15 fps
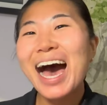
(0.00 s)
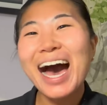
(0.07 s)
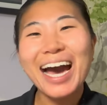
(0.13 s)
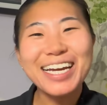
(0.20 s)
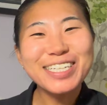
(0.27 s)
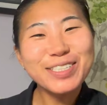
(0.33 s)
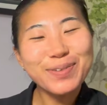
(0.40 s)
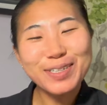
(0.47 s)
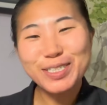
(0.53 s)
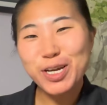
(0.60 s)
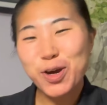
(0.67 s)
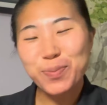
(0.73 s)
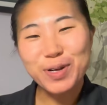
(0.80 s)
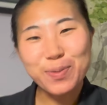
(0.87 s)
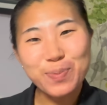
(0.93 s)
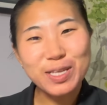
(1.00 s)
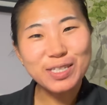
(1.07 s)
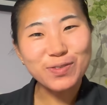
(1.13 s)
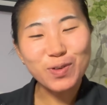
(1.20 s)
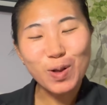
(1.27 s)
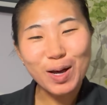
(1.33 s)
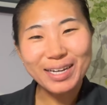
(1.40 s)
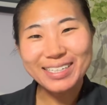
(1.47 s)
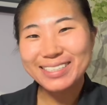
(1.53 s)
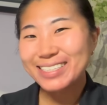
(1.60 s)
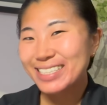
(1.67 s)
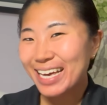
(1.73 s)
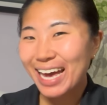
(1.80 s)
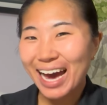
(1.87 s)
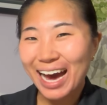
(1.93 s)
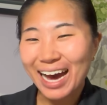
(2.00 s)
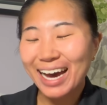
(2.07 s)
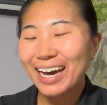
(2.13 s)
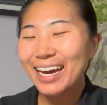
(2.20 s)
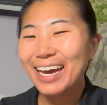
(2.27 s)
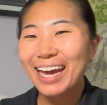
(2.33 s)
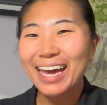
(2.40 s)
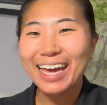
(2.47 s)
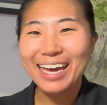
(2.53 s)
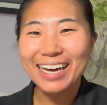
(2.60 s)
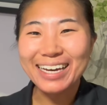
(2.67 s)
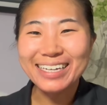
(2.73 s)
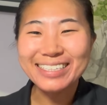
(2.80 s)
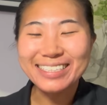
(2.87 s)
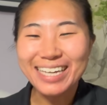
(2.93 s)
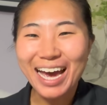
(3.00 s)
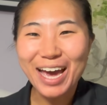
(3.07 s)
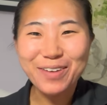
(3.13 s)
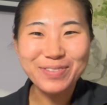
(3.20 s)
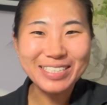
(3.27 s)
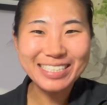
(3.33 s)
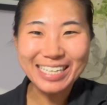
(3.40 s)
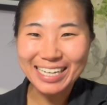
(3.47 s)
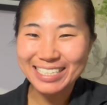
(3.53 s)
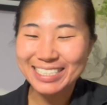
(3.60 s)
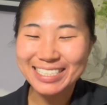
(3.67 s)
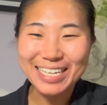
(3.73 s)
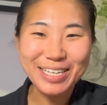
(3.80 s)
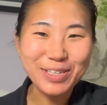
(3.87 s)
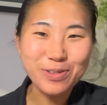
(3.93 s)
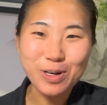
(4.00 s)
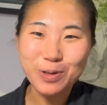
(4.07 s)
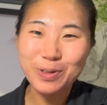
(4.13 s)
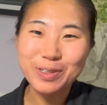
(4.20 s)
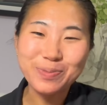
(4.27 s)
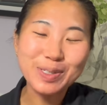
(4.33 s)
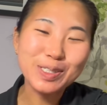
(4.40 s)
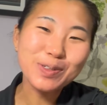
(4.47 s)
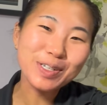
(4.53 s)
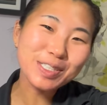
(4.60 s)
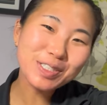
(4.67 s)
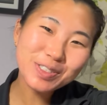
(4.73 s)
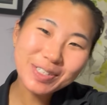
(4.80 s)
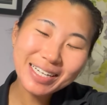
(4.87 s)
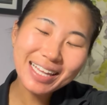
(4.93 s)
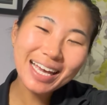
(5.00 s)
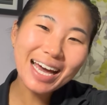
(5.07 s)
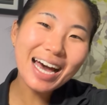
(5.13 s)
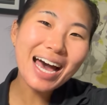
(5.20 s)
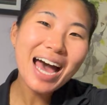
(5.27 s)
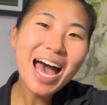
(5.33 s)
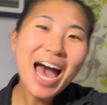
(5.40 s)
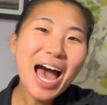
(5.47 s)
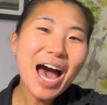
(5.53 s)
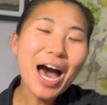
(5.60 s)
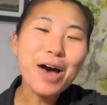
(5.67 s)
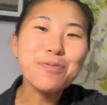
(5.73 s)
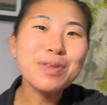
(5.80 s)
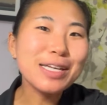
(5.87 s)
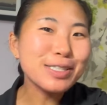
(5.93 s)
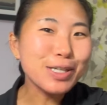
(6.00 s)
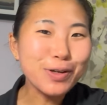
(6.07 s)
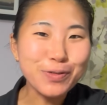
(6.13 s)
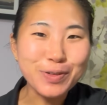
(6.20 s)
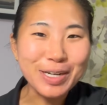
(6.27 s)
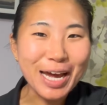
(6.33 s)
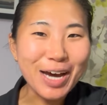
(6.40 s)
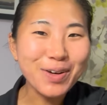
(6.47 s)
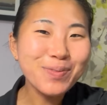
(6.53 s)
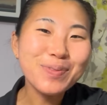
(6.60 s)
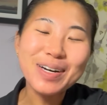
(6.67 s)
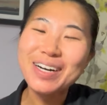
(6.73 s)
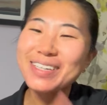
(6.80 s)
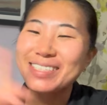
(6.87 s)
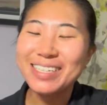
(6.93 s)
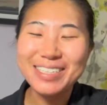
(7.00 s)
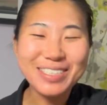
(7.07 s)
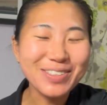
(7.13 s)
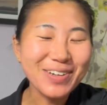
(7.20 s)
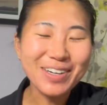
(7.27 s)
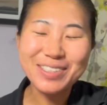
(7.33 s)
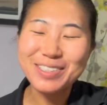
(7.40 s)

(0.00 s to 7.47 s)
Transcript: I just wanted to open up this vlog, say hi, and I'm excited to take you all with me to Australia. Um, that's all for now, but I'll talk to you all